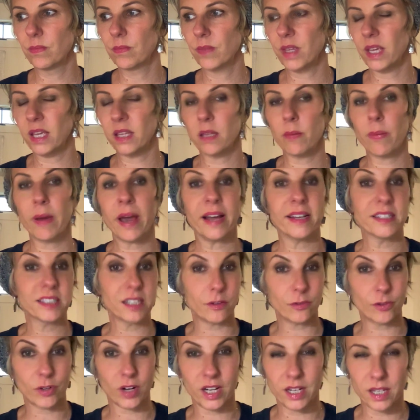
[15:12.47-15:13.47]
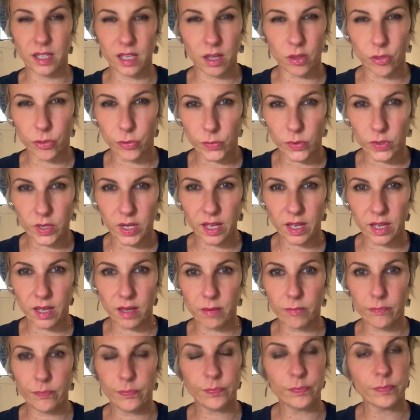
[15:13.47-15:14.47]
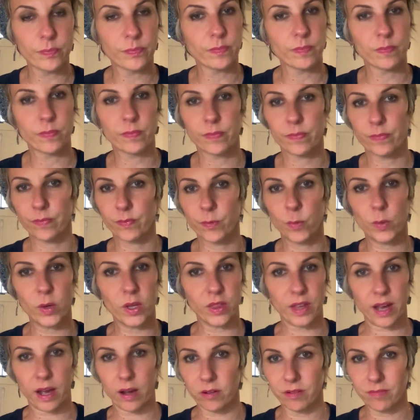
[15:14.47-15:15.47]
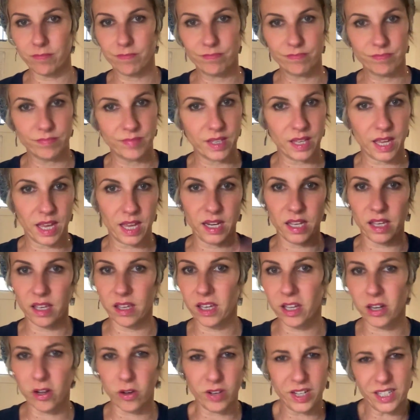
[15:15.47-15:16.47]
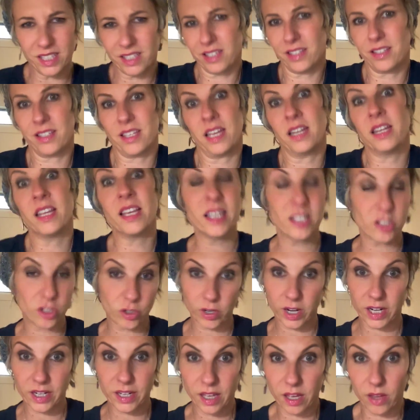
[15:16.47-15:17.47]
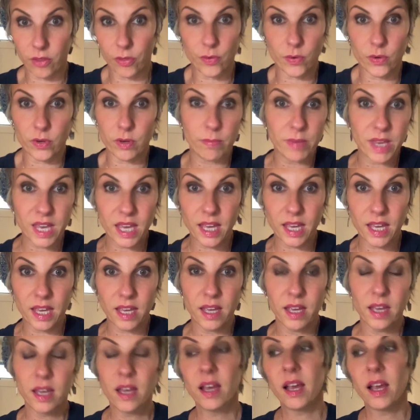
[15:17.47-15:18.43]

in the past, I've tried to get through to him without any, it's just, and he's tried to get through to me,